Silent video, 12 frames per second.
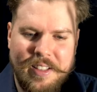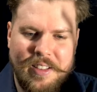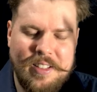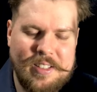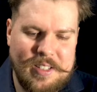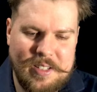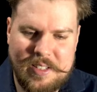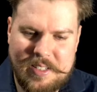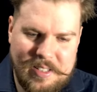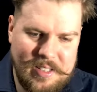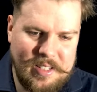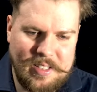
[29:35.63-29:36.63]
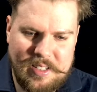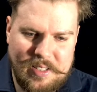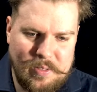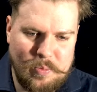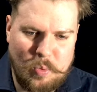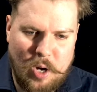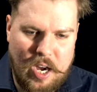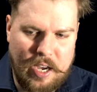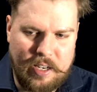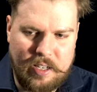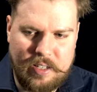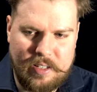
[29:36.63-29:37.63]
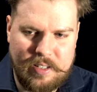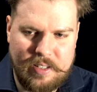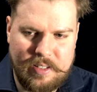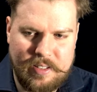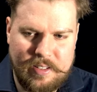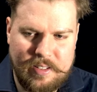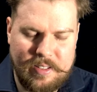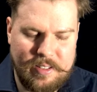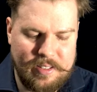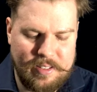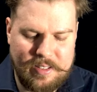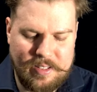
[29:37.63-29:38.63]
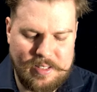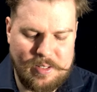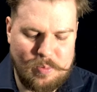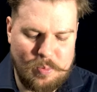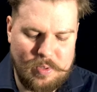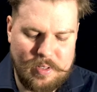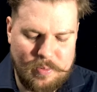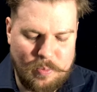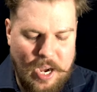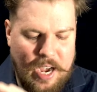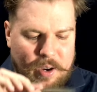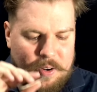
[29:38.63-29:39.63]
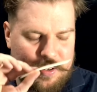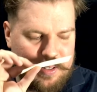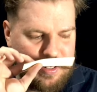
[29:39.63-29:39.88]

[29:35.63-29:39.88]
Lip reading: This is why. This is, wow.